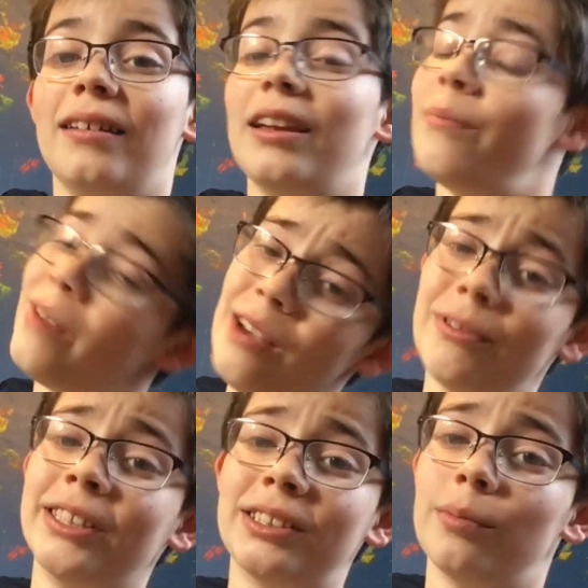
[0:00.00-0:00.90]
it might
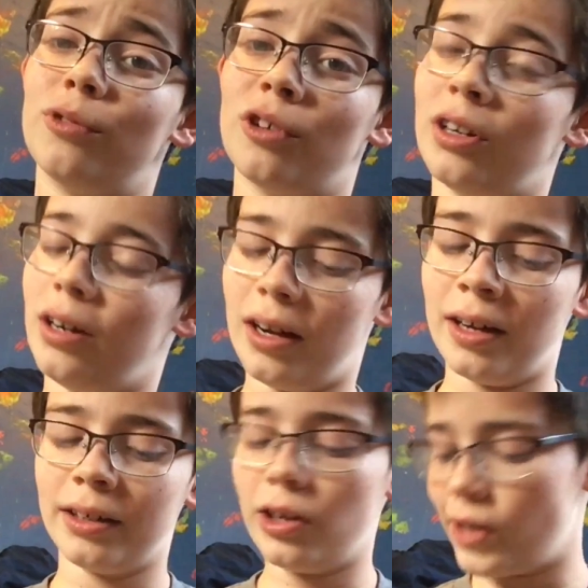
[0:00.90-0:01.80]
win some more
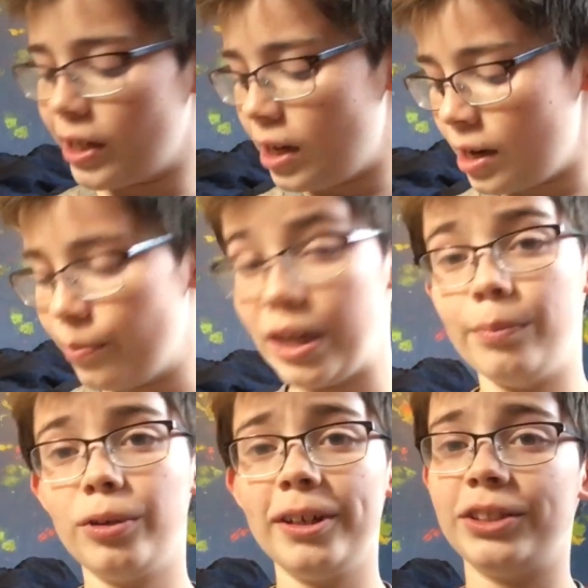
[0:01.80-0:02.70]
going on, but
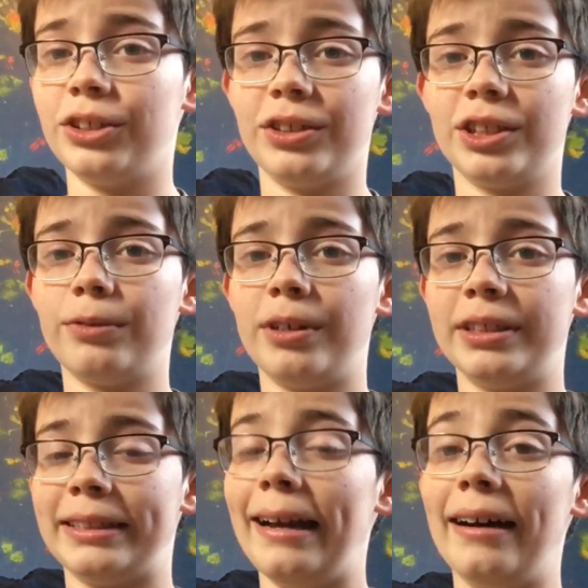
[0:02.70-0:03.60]
I'm pretty sure this one
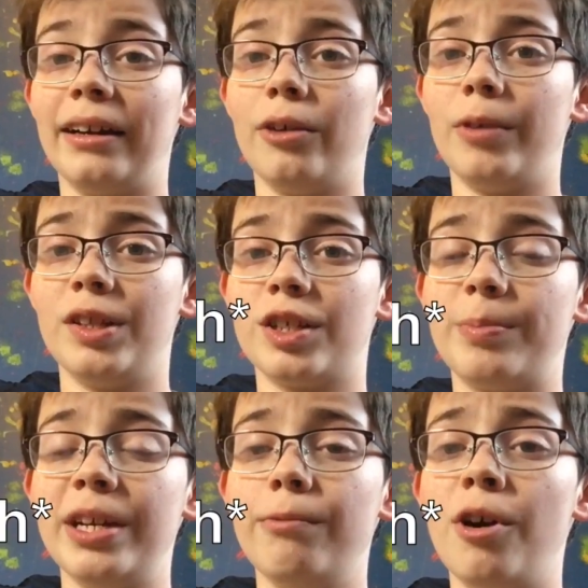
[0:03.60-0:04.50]
is not going to win the
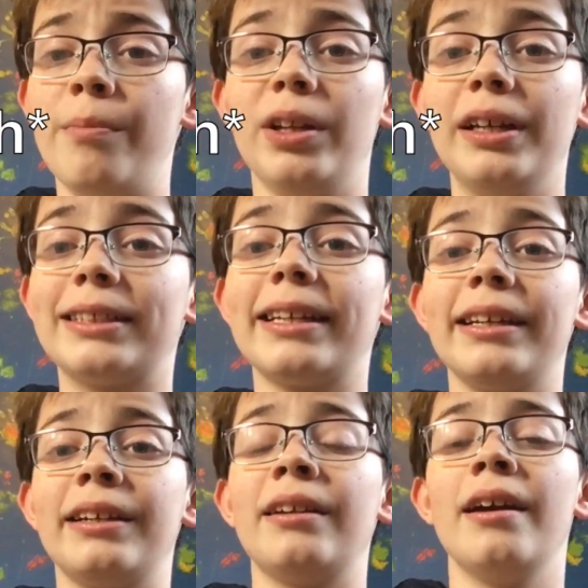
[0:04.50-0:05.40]
speed one. But let's get
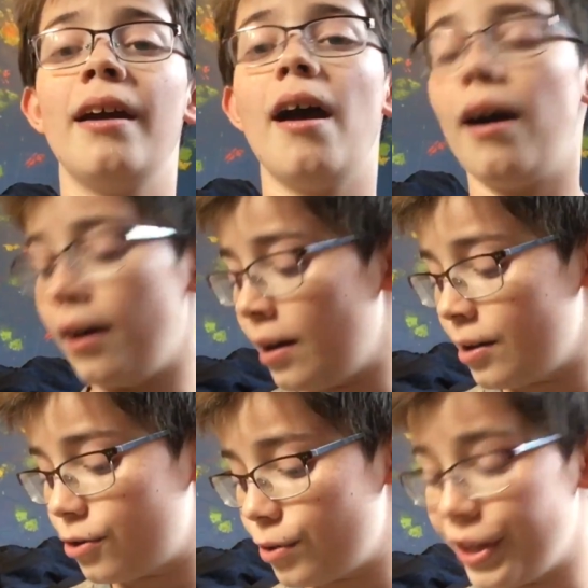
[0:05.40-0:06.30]
in
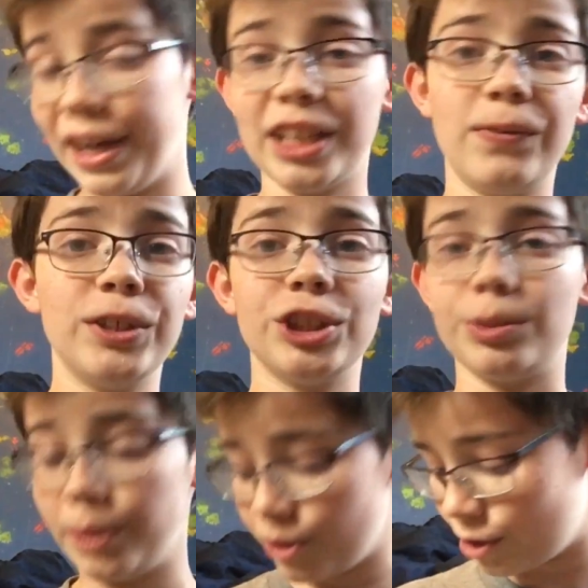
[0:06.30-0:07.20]
to the next fidget
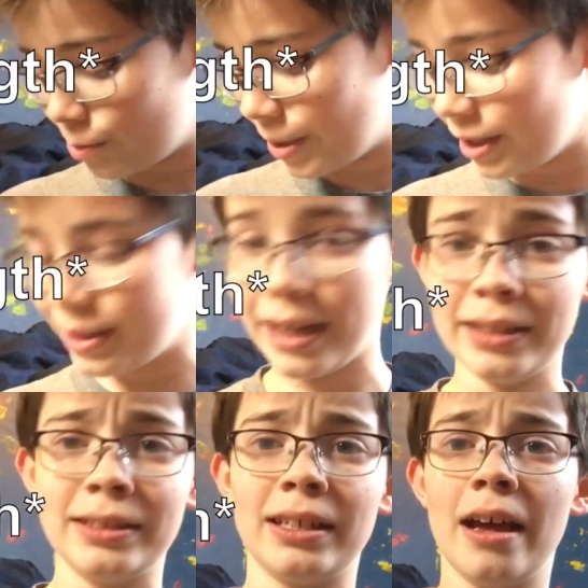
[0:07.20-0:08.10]
spinner speed
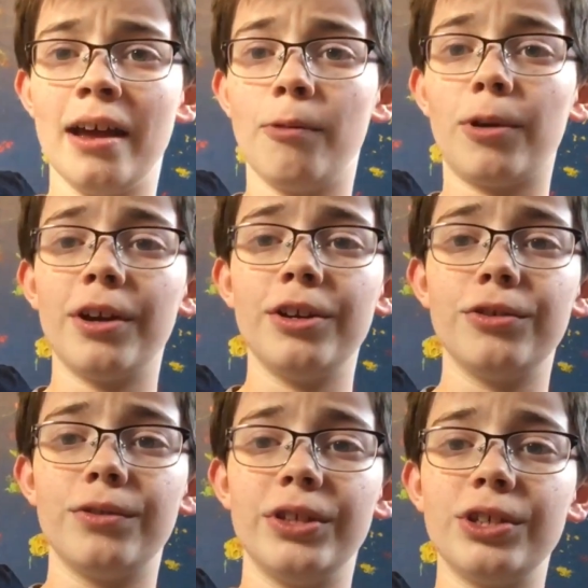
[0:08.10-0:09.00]
test. We're going to
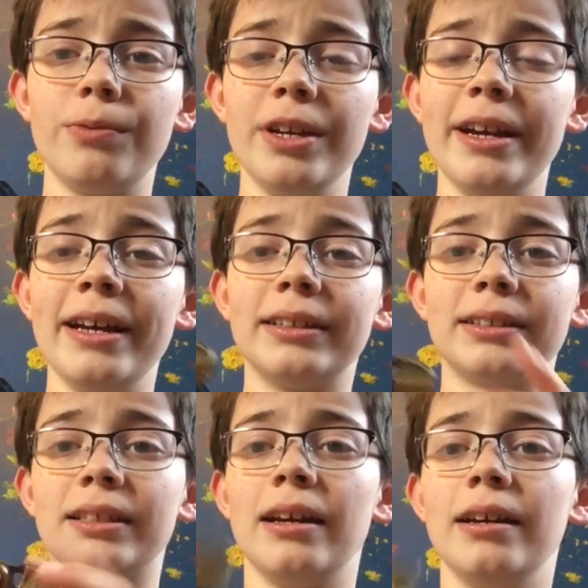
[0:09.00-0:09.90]
do this one
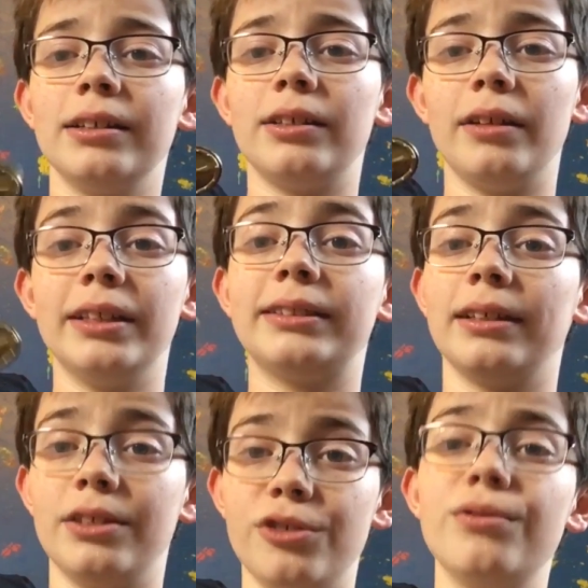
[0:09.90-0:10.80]
next, so let's
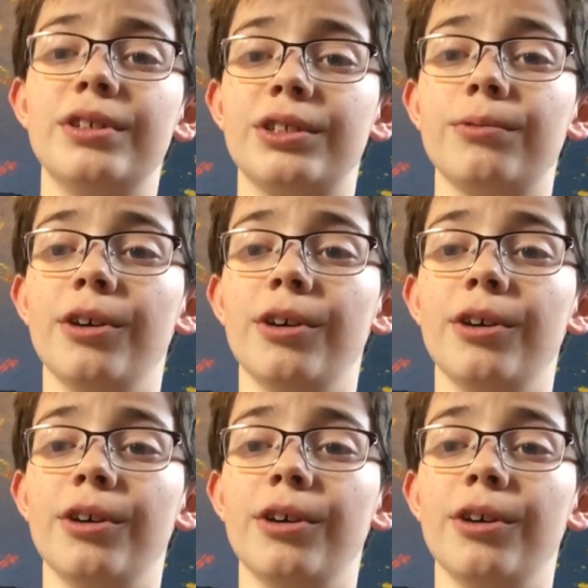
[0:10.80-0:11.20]
do this